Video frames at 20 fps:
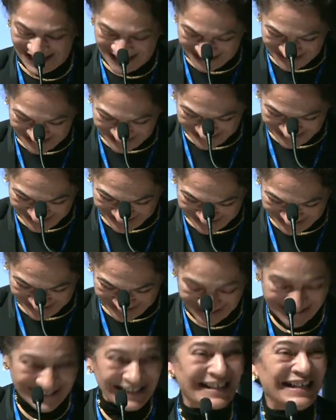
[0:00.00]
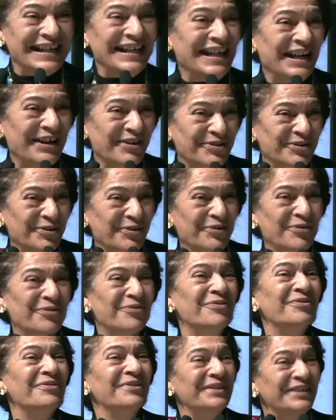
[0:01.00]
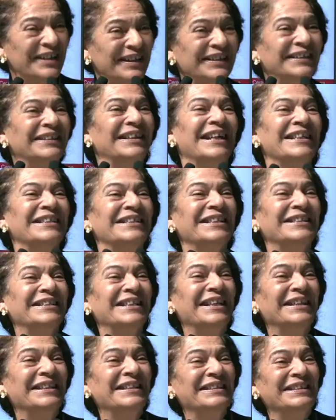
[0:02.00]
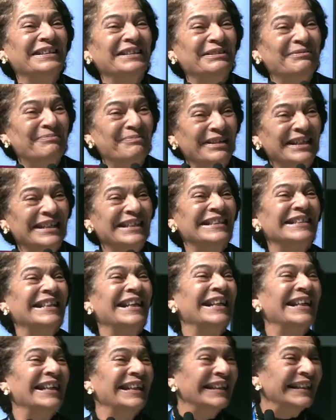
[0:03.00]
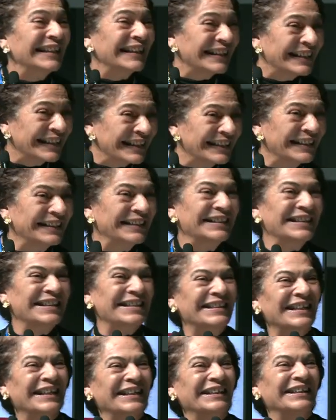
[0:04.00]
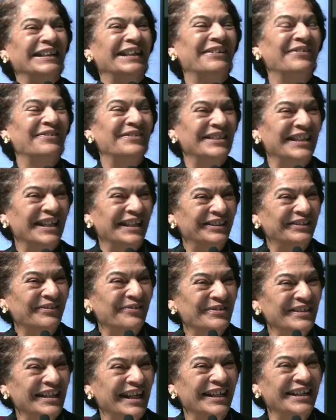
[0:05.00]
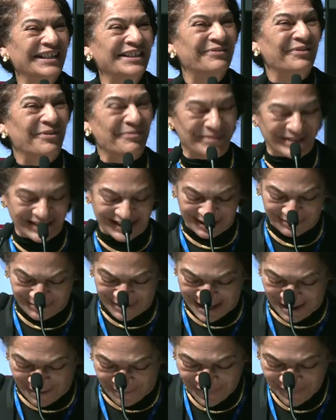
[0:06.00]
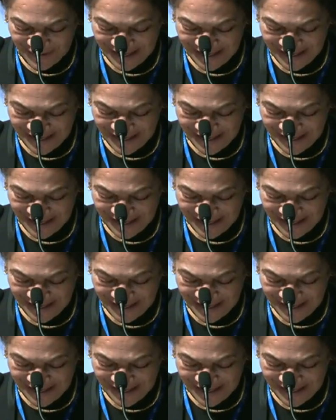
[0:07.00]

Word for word: uh, also uh, Assistant Minister and uh, Secretary of State of Science from Serbia,